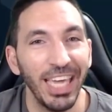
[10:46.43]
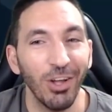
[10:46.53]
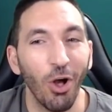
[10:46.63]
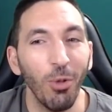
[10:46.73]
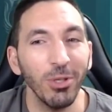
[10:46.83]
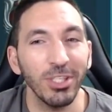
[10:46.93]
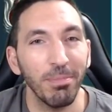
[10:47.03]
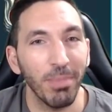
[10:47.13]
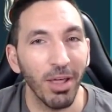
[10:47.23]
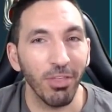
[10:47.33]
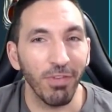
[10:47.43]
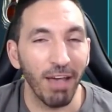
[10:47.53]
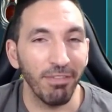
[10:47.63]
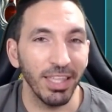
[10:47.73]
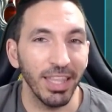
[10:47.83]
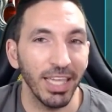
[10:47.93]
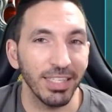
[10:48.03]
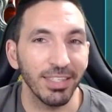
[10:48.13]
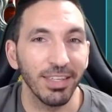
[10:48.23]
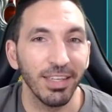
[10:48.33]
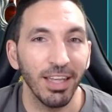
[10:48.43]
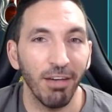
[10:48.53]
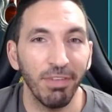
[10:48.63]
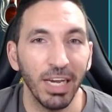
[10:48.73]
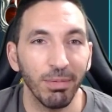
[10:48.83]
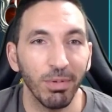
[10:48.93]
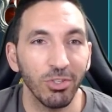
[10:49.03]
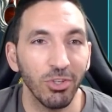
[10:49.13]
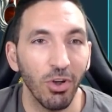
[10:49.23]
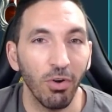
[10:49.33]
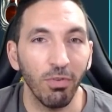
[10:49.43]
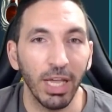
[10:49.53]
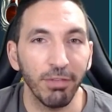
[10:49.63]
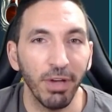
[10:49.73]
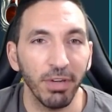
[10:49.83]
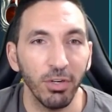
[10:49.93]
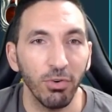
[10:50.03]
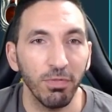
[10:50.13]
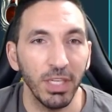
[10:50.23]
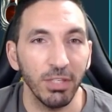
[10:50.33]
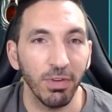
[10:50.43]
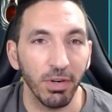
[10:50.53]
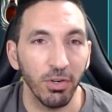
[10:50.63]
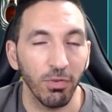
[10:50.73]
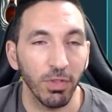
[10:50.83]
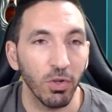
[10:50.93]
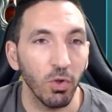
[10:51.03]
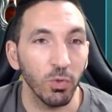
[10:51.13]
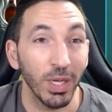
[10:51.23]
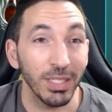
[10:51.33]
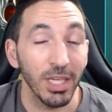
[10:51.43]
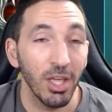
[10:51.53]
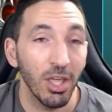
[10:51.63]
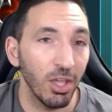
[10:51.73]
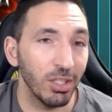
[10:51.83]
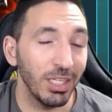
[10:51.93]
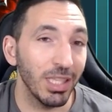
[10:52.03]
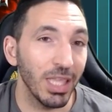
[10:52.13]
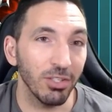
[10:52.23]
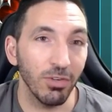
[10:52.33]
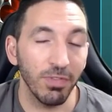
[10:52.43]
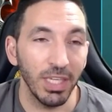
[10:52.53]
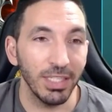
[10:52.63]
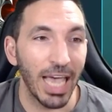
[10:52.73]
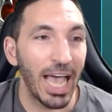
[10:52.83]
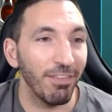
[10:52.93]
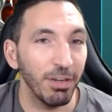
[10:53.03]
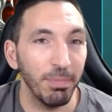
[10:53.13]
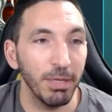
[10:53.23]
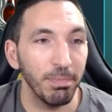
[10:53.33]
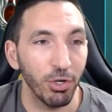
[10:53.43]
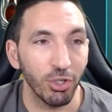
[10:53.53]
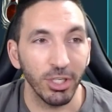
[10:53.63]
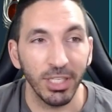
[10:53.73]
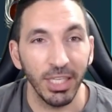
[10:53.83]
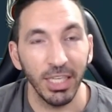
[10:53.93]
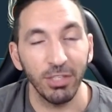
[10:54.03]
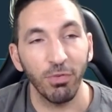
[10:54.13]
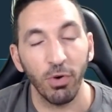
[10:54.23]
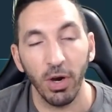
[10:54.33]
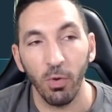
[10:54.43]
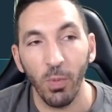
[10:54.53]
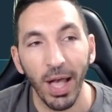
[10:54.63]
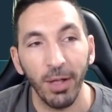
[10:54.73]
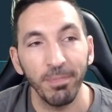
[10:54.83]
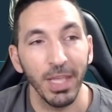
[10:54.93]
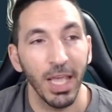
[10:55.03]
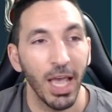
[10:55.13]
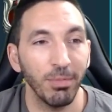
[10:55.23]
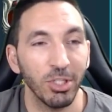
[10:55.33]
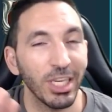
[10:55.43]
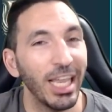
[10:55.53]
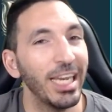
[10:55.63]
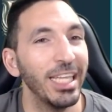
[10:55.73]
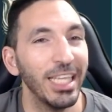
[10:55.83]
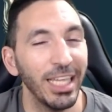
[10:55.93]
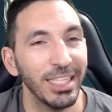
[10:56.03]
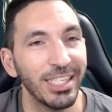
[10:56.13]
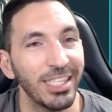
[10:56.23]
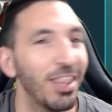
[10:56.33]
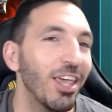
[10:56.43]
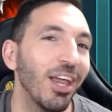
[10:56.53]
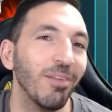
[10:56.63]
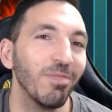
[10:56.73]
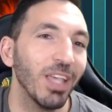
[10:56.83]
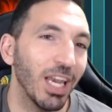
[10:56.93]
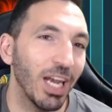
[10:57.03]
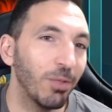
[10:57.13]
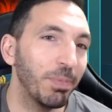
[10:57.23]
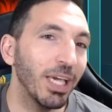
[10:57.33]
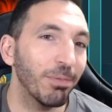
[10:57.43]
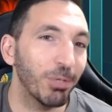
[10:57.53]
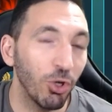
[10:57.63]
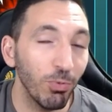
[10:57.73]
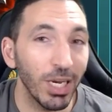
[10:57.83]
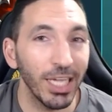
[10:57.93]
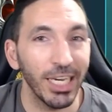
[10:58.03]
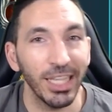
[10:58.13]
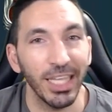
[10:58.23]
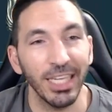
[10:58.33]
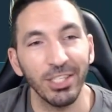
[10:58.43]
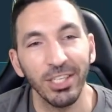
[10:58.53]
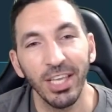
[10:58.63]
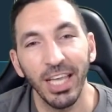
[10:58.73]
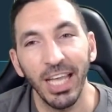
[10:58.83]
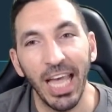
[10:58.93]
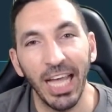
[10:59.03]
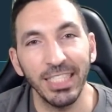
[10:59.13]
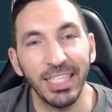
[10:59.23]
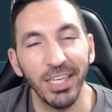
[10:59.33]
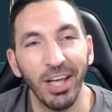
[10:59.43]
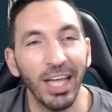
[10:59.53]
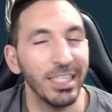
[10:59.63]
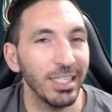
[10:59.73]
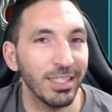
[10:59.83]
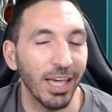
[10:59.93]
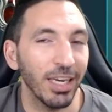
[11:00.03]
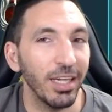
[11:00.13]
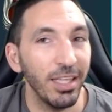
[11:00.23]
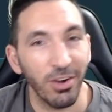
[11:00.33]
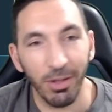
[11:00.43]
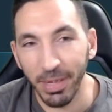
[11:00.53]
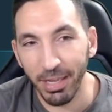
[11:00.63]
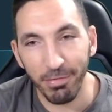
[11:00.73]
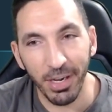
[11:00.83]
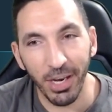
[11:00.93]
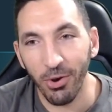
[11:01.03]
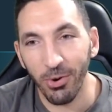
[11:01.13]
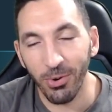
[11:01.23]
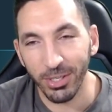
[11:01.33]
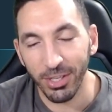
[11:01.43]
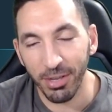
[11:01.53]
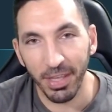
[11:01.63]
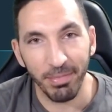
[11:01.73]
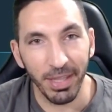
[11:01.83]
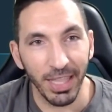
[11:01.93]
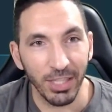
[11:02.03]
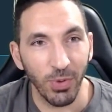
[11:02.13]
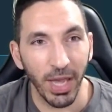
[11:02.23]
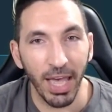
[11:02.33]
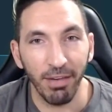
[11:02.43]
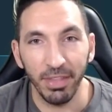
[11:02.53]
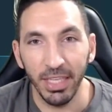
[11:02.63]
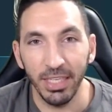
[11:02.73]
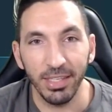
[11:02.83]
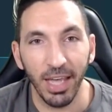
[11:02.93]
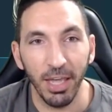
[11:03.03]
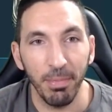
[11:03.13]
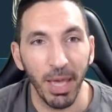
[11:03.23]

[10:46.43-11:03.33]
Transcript: in almost a month of having this available. So like 500 of these, 500 of the gold ones, 13,000 of these. I haven't been purchasing these for a while. I'm just letting it sit there and I'll be accumulating this until I decide either I'll make a video or something. But that's why I have these high